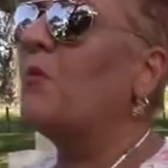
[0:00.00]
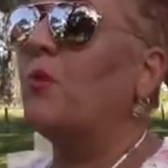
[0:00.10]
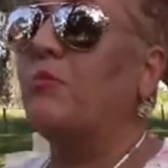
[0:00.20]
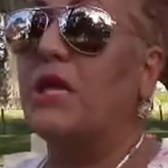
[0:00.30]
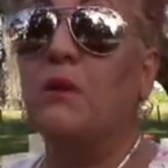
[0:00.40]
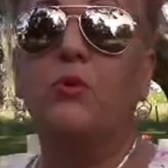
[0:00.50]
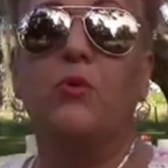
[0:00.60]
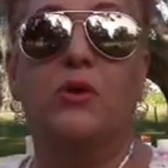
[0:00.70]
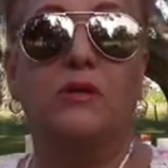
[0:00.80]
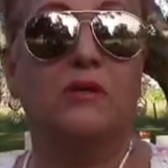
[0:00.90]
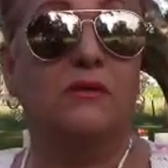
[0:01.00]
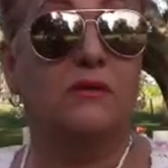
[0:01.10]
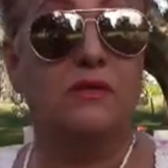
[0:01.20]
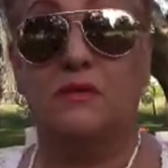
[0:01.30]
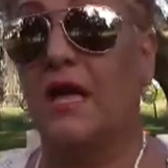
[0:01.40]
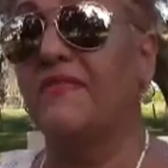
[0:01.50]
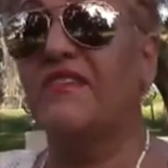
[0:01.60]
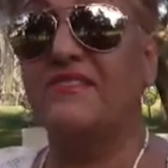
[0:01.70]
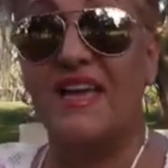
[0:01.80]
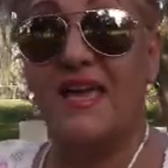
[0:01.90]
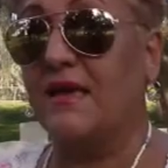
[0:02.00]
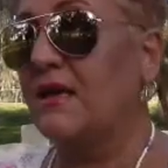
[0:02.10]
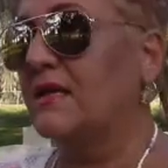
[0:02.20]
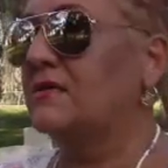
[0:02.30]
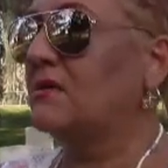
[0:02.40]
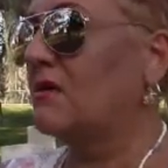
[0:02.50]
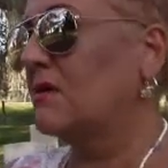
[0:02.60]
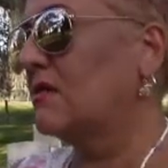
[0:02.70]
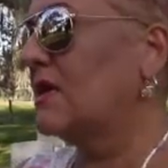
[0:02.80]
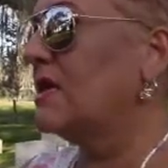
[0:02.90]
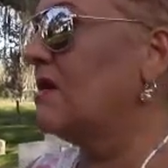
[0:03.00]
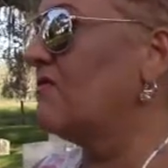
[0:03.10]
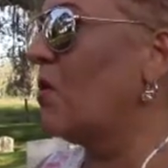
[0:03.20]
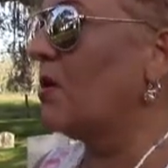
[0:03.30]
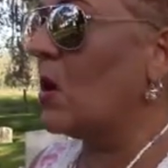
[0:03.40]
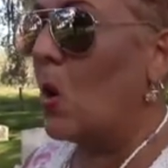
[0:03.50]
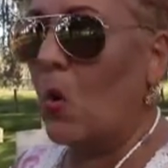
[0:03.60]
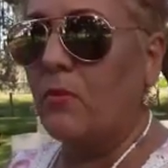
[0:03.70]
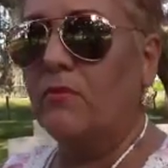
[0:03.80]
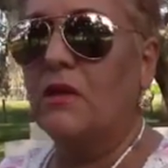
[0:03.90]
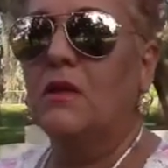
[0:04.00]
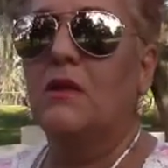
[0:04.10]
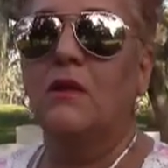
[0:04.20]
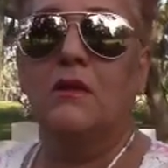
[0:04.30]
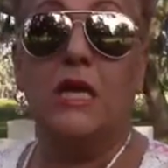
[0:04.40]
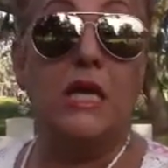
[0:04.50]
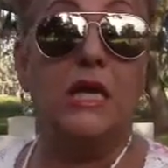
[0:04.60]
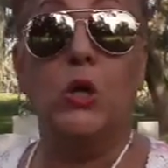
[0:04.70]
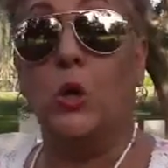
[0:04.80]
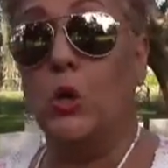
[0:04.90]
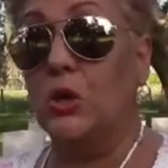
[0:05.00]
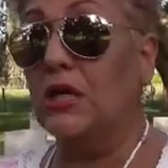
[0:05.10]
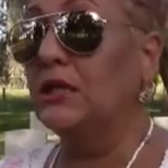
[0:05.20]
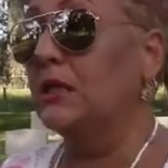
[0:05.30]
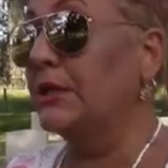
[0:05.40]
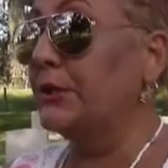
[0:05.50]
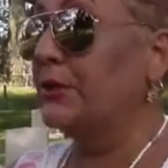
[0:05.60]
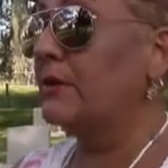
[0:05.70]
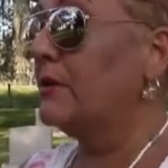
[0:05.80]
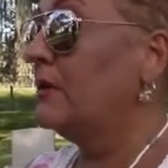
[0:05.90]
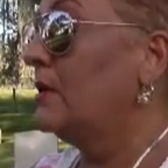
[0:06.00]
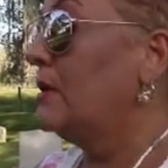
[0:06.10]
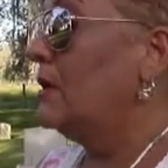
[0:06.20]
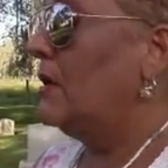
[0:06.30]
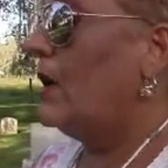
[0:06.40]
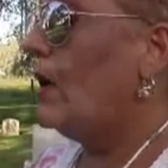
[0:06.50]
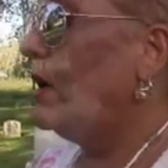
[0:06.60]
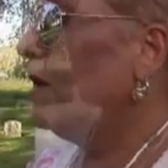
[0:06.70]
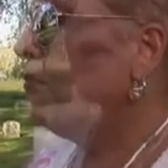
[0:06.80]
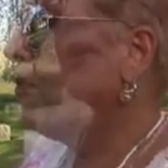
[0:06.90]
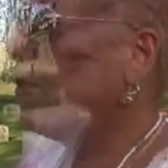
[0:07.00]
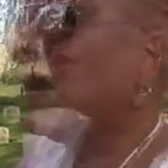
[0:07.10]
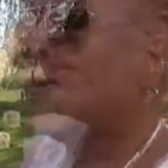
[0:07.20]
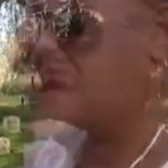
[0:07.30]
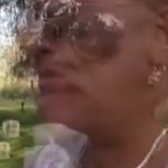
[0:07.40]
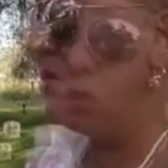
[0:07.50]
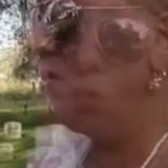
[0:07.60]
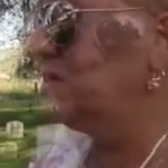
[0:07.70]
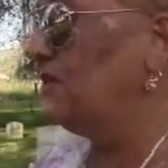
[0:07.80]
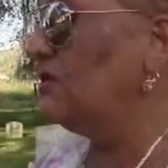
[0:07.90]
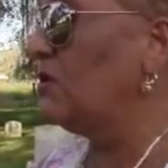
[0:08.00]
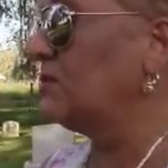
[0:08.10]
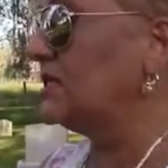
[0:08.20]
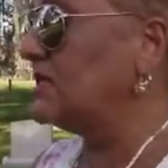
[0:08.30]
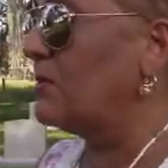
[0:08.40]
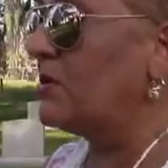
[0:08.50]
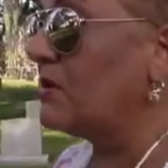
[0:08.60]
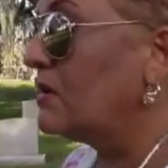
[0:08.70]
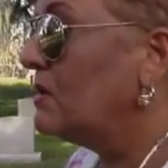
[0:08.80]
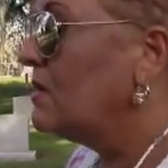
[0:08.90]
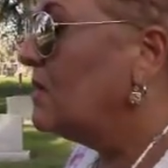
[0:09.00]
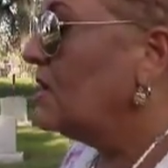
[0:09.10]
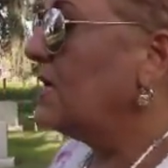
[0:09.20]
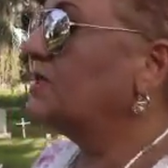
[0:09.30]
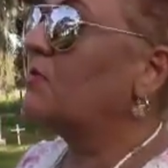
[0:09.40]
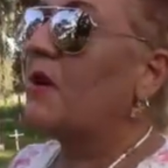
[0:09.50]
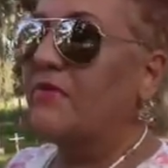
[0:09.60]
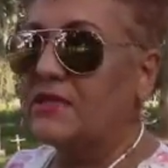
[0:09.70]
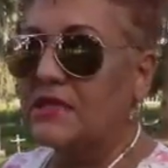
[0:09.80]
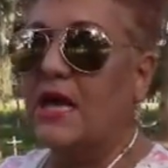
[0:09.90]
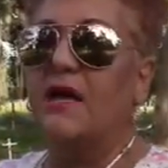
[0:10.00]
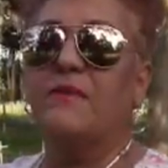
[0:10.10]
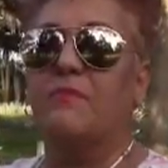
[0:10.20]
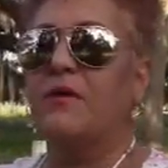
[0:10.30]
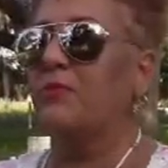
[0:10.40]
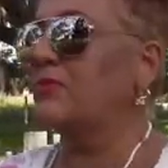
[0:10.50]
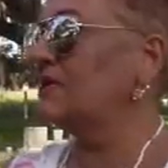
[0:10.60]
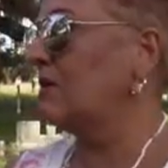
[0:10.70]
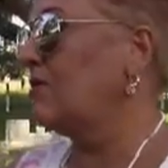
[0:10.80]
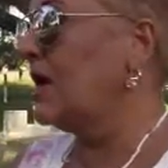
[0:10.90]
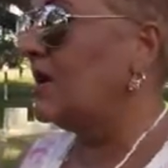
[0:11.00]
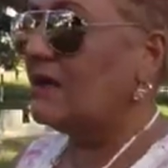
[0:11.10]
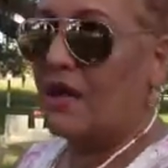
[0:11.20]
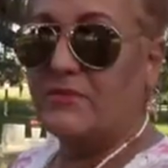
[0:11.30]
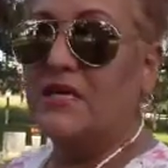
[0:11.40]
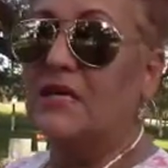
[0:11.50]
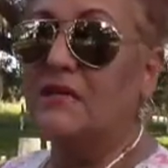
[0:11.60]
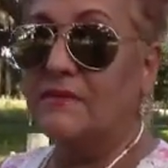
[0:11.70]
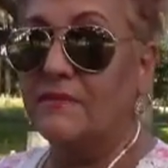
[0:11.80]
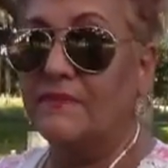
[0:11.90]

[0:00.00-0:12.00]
when people would end their day and start thinking of going home, eating or cooking dinner, preparing. Even though it was summer, it's around this time that people were saying, okay, I'm done.